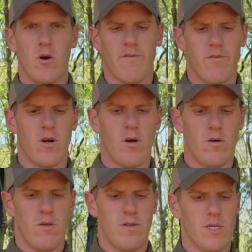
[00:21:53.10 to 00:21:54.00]

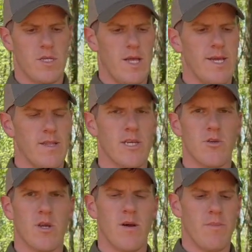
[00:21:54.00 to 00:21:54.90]
overall, this light and
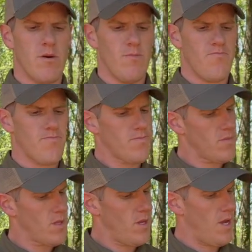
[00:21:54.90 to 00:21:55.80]
laser combo,
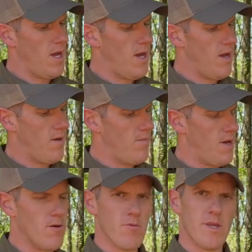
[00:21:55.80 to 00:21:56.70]
I
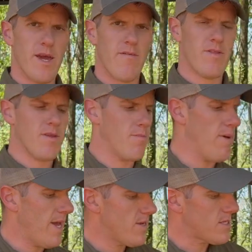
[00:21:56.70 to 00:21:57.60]
don't really have anything
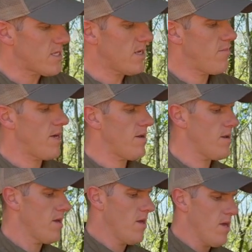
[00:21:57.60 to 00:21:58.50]
bad to say about it.
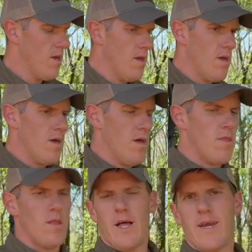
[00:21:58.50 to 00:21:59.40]

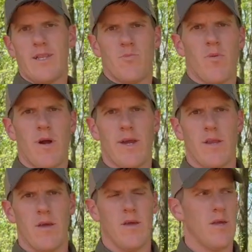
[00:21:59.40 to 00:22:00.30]
The light is bright.
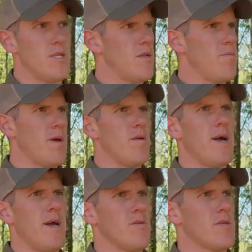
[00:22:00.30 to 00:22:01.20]
It's in a metal
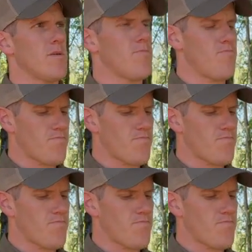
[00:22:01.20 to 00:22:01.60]
housing.